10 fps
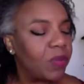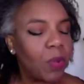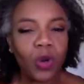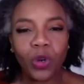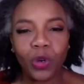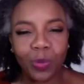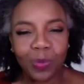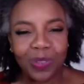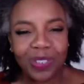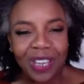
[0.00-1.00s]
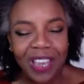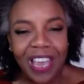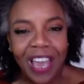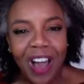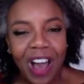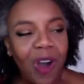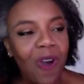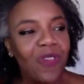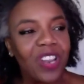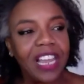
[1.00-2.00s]
herbs
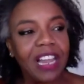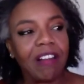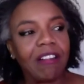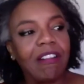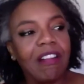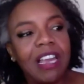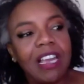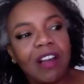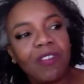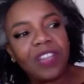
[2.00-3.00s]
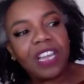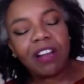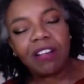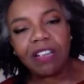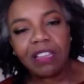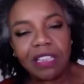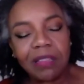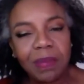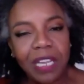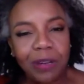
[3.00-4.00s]
over there in
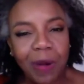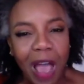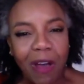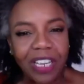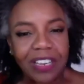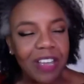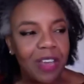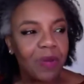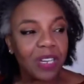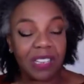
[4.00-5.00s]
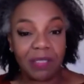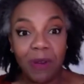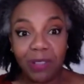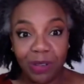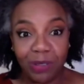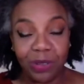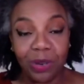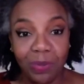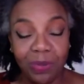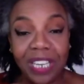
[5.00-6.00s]
the playground, and we're going to smoke those
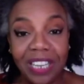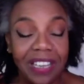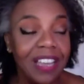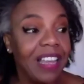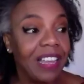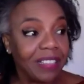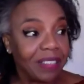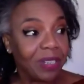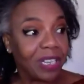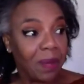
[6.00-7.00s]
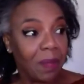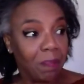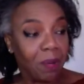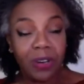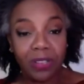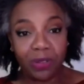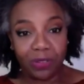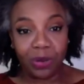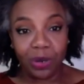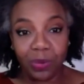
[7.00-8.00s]
herbs. We're going to burn
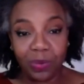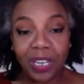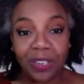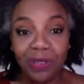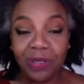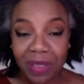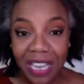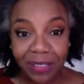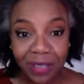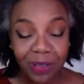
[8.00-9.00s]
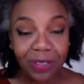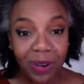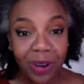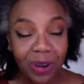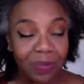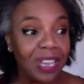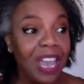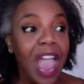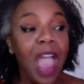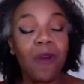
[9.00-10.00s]
those herbs. We're going to do some things with those herbs.
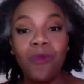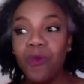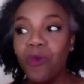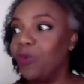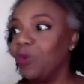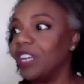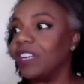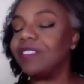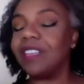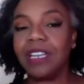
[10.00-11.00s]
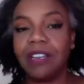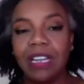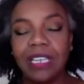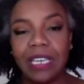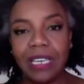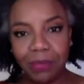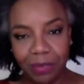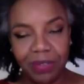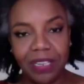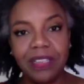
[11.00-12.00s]
And we're going to sit here and keep
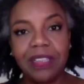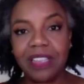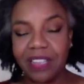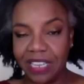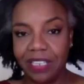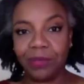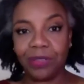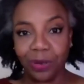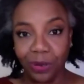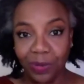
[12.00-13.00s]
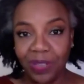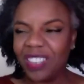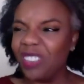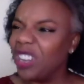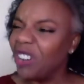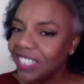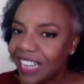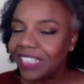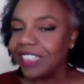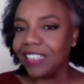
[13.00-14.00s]
doing the things with the herbs. And so they're
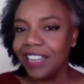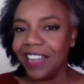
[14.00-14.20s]
addicted